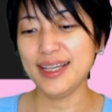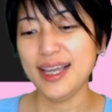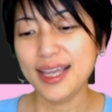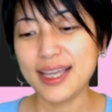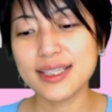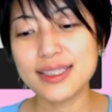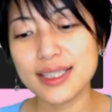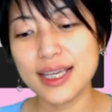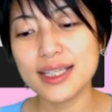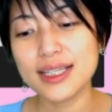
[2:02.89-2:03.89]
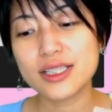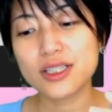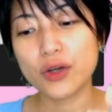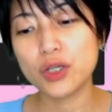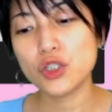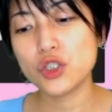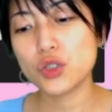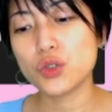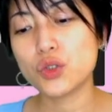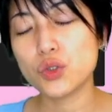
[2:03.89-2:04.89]
Instead, it's going
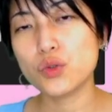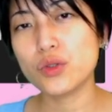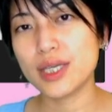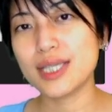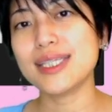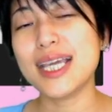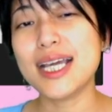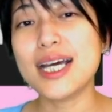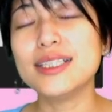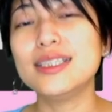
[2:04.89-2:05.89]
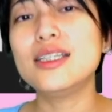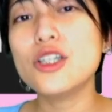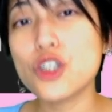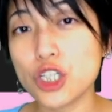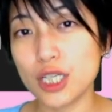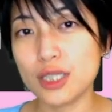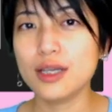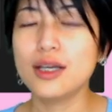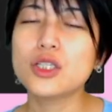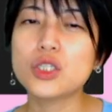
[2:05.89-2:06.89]
to do things in addition
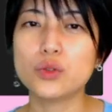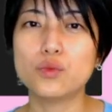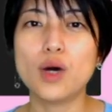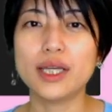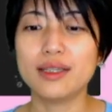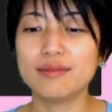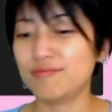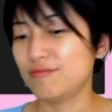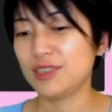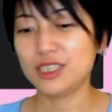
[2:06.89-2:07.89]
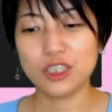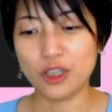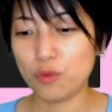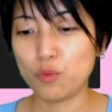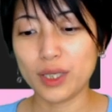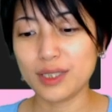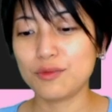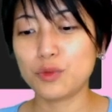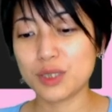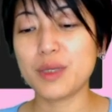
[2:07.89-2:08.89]
to what, you know, what,
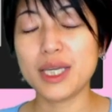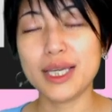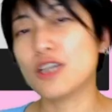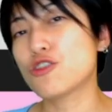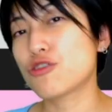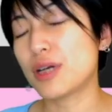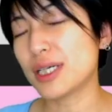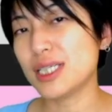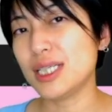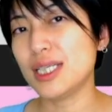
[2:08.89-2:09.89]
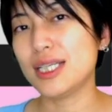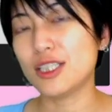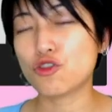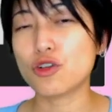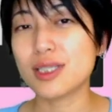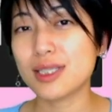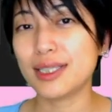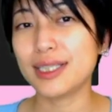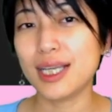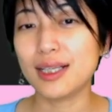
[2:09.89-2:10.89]
what's being instructed in the
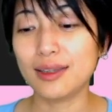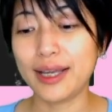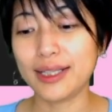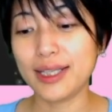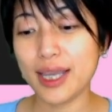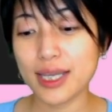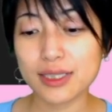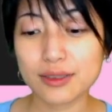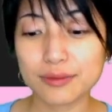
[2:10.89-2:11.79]
translate in line 8.